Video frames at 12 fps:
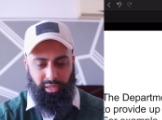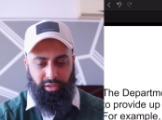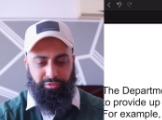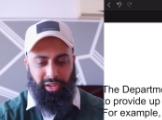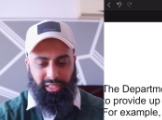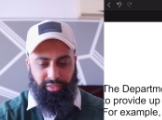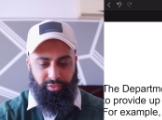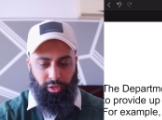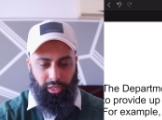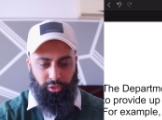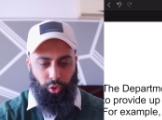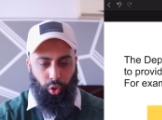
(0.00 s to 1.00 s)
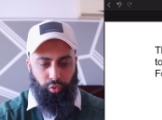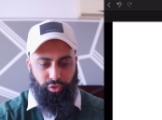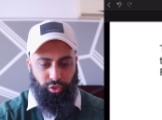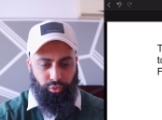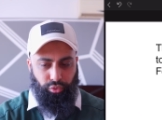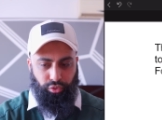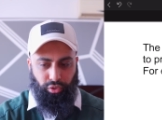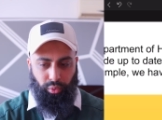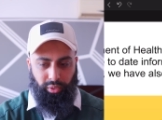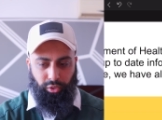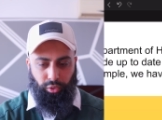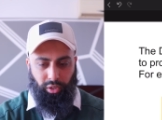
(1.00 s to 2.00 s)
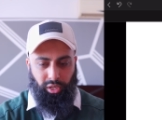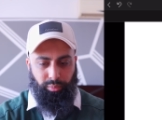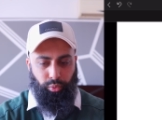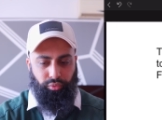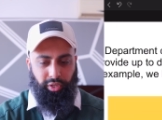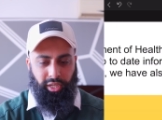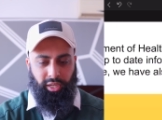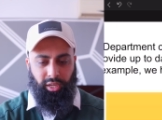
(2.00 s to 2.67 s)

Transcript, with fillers: In fact, even like the horizontal scrolling, look, I can move it